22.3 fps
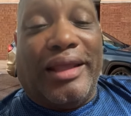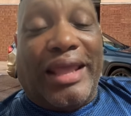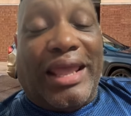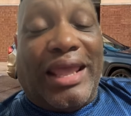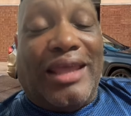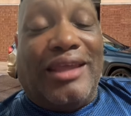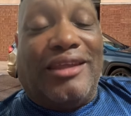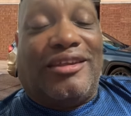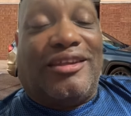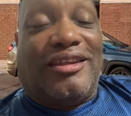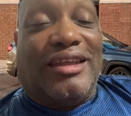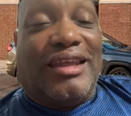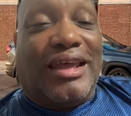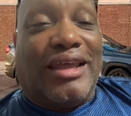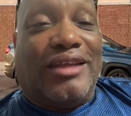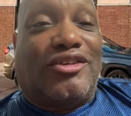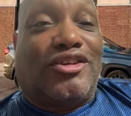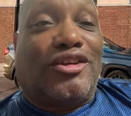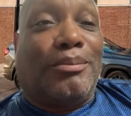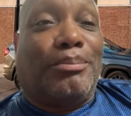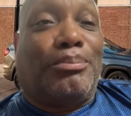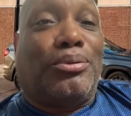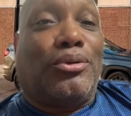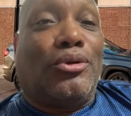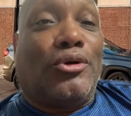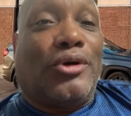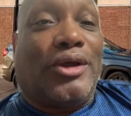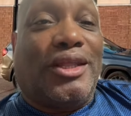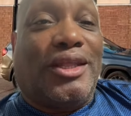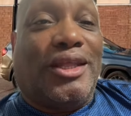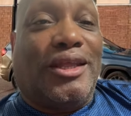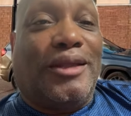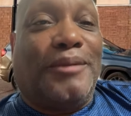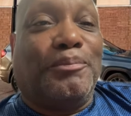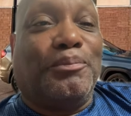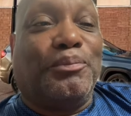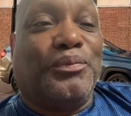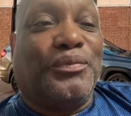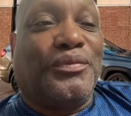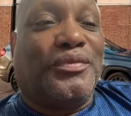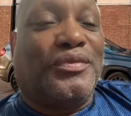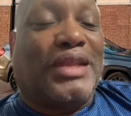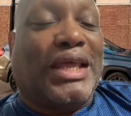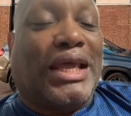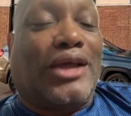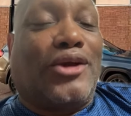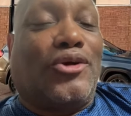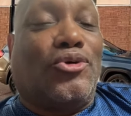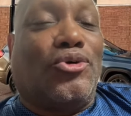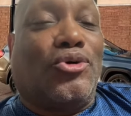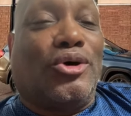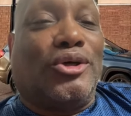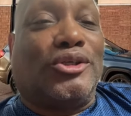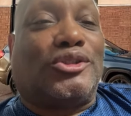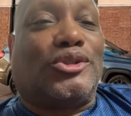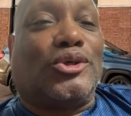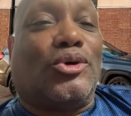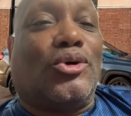ACH employee that caused